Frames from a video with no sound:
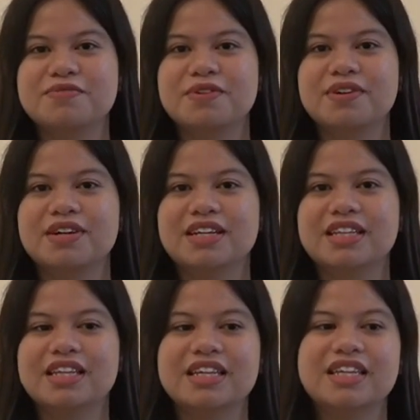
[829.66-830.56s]
for
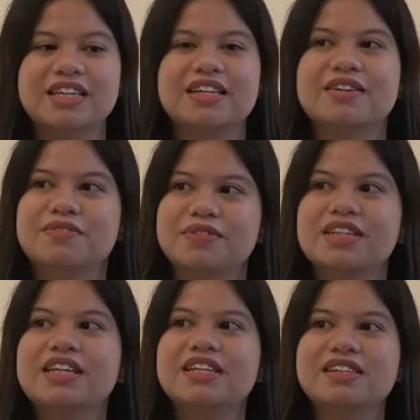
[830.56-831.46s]
the
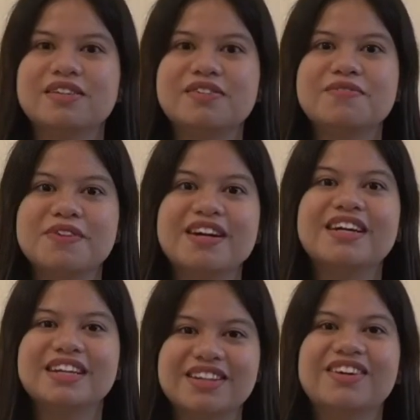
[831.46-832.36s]

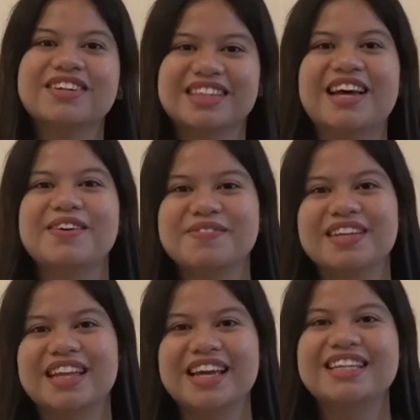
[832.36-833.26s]
very long time
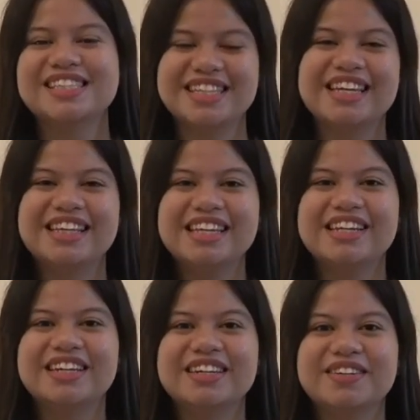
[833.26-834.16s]
that I had stayed
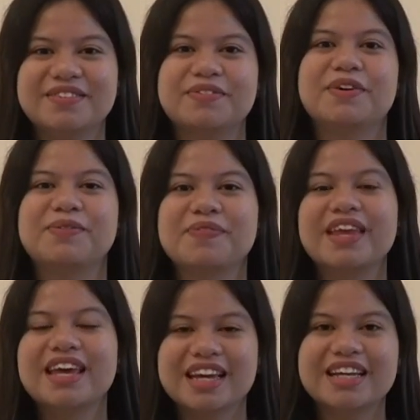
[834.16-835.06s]
here from
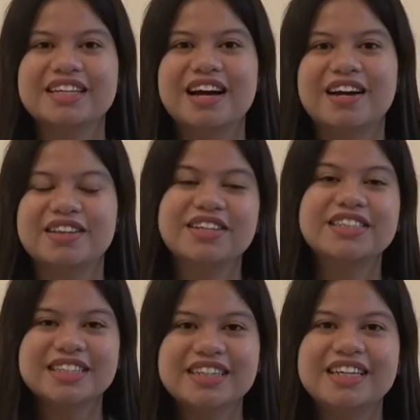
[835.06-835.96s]

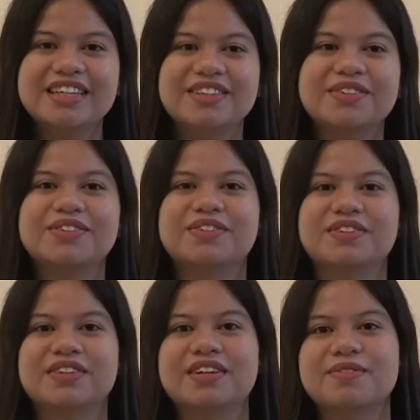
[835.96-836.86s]
nursery
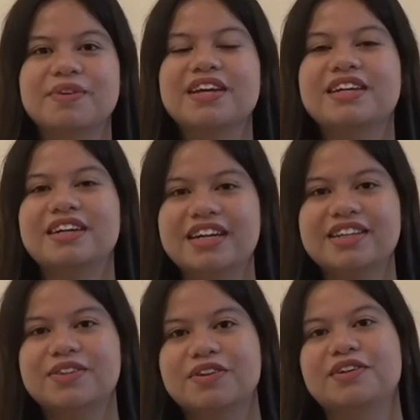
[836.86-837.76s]
to my
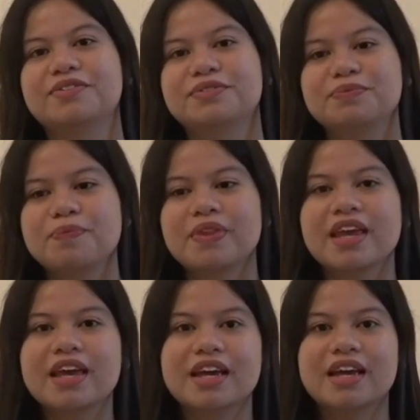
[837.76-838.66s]
grade 12.
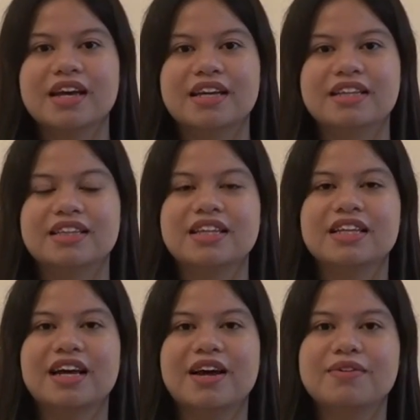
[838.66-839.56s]
And
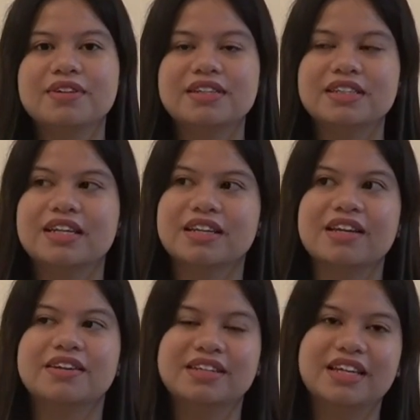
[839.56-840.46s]
I would
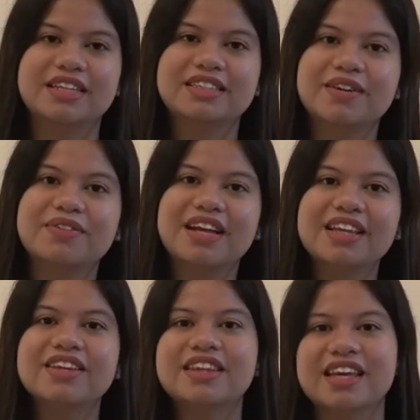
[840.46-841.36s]

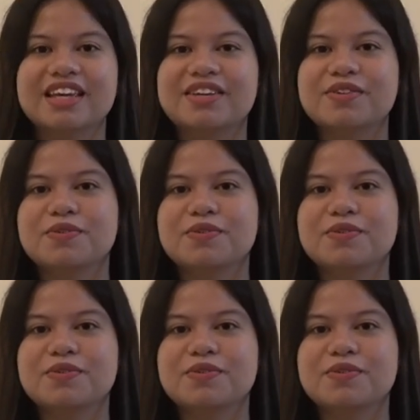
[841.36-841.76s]
like to thank